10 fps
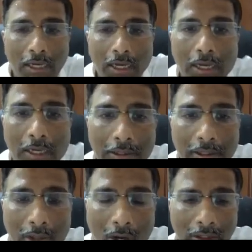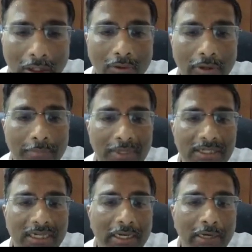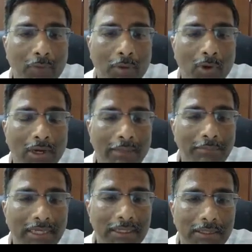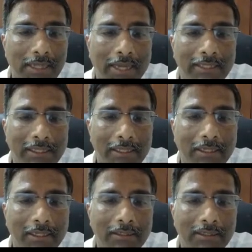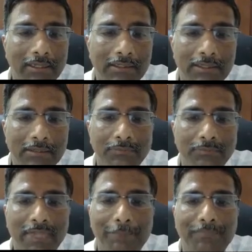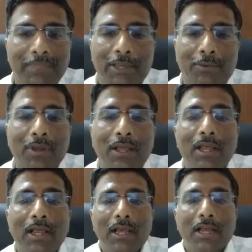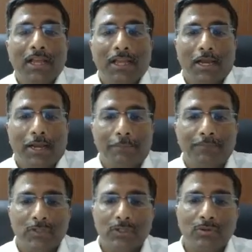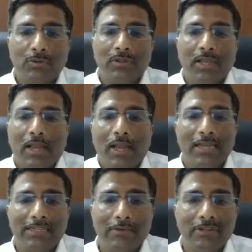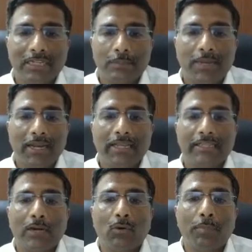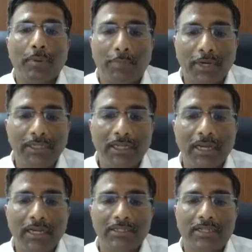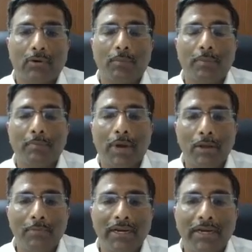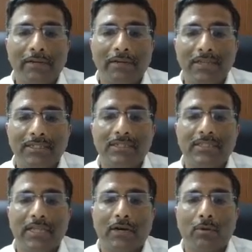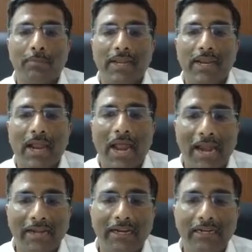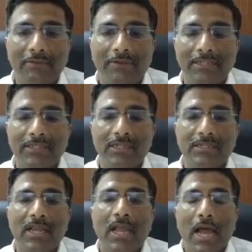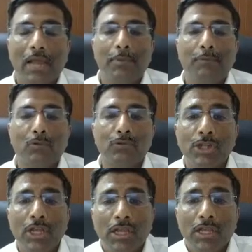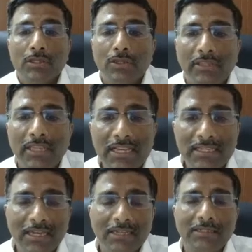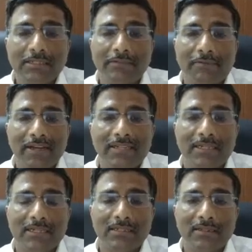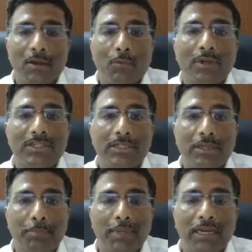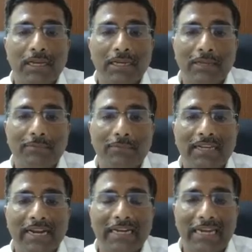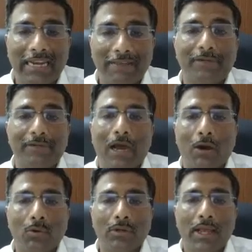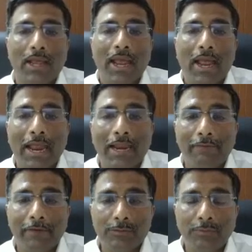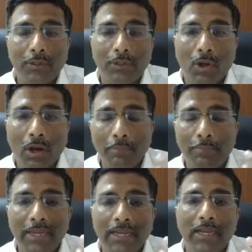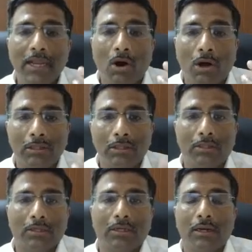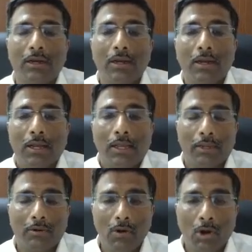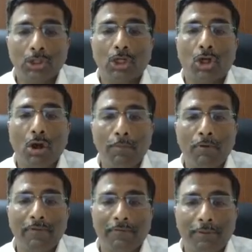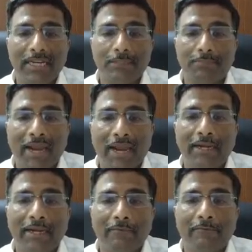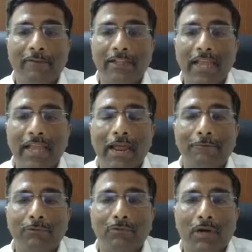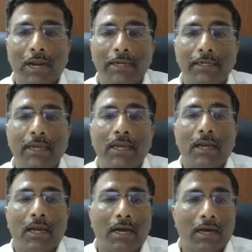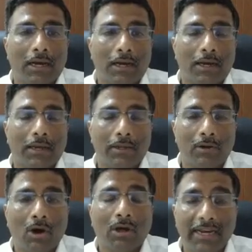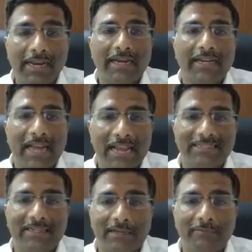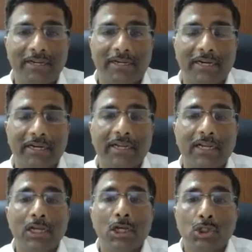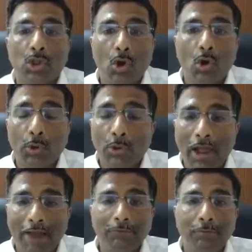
Ron, could you please click it one more time, please? I think there is. Yeah, thank you. So as I was explaining, there could be printers, there could be biometric devices, there could be handheld devices, IP phones. So these are the devices which typically will get left out and which will not be on the top of everybody's mind when they have to write or create an asset inventory. So you have to